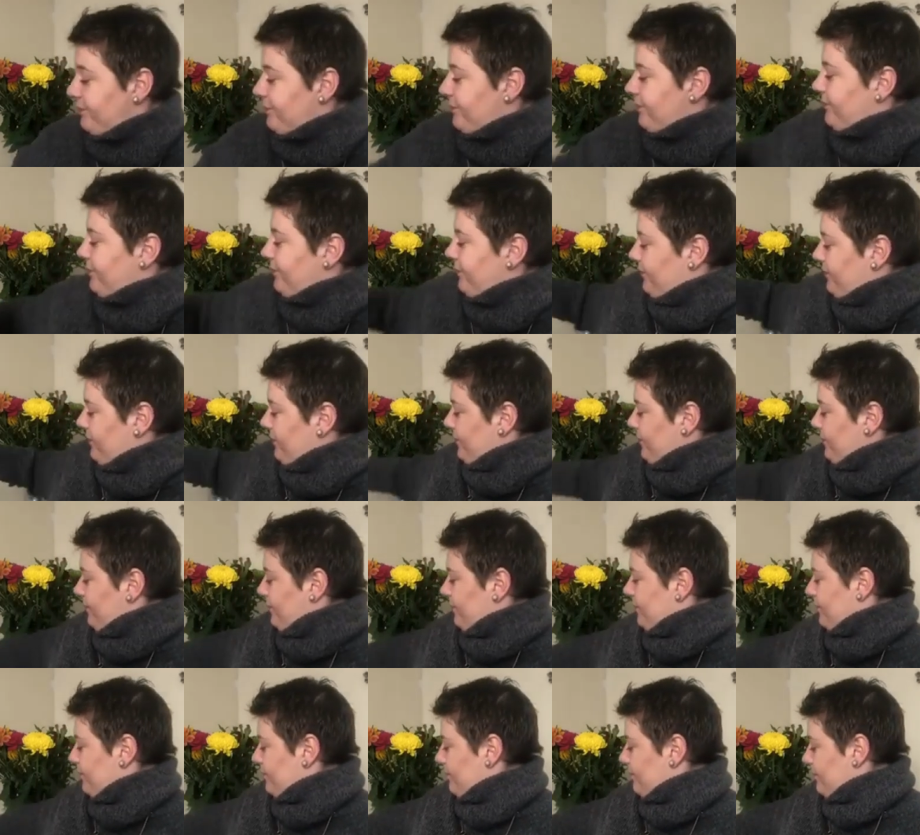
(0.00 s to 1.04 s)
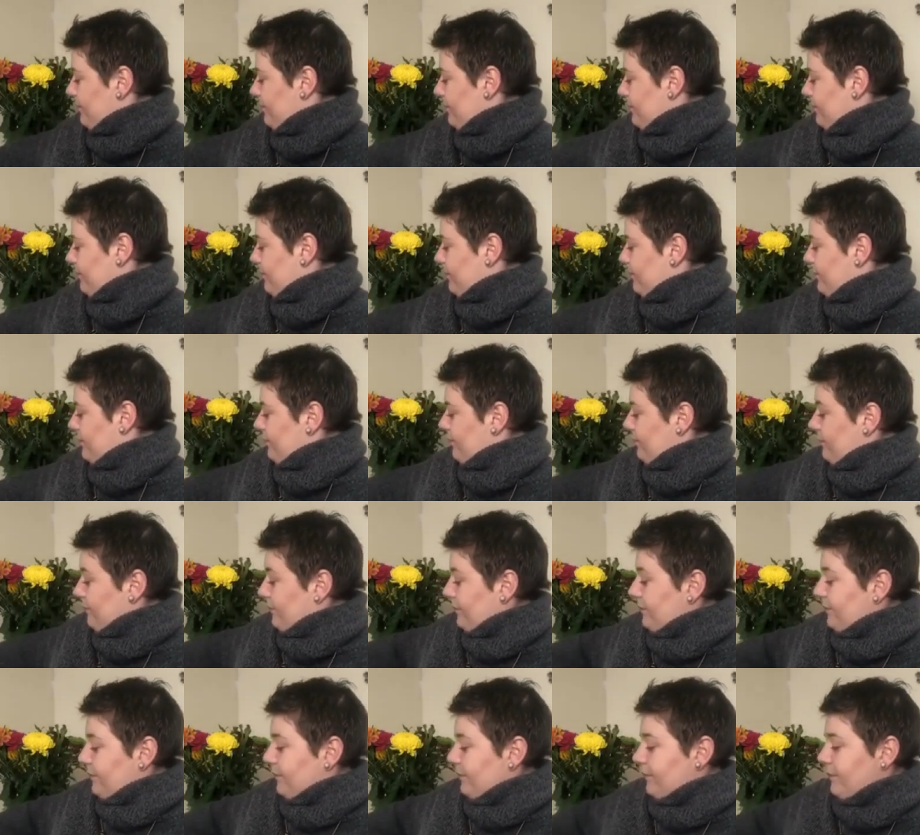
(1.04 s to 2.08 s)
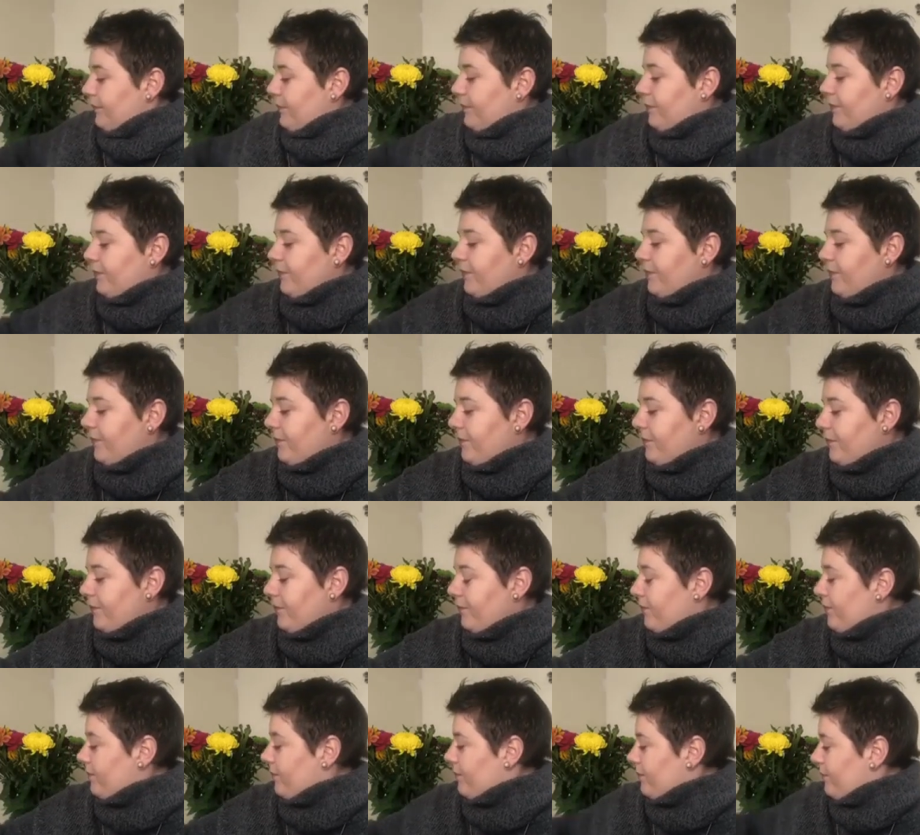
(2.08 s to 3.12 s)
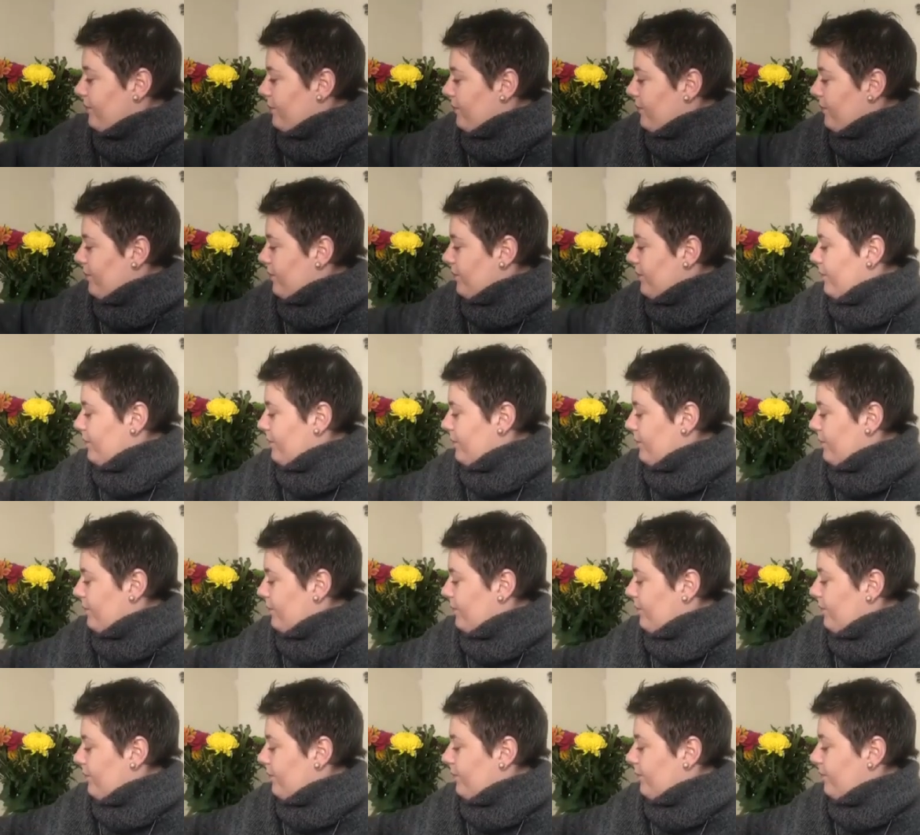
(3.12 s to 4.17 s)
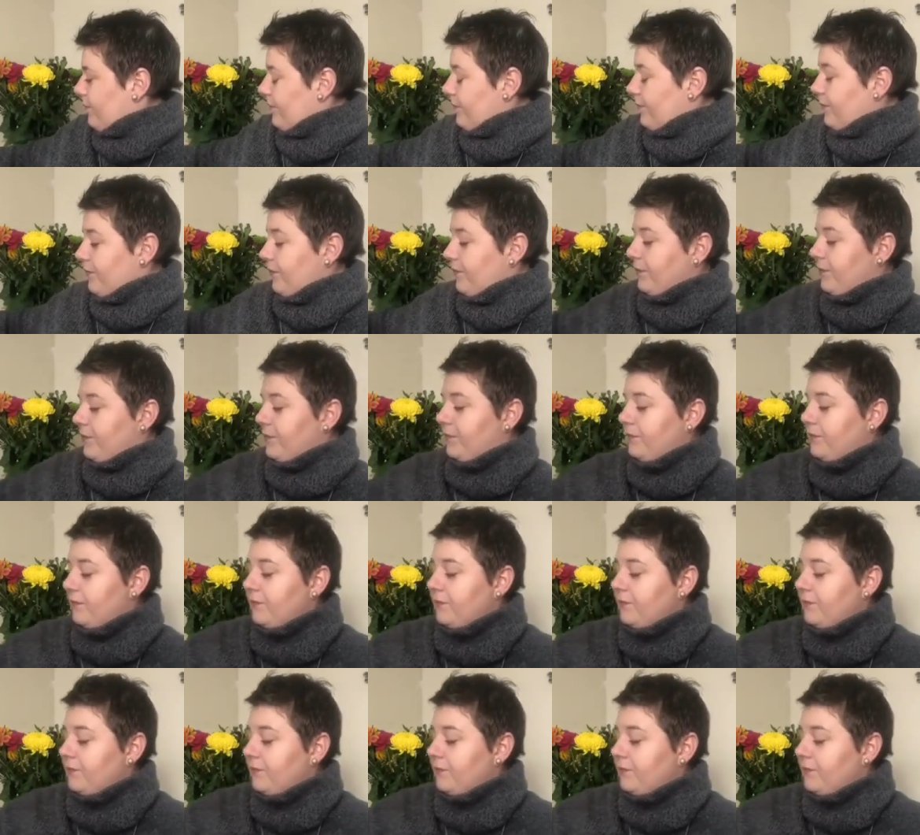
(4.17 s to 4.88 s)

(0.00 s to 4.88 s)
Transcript: [no speech]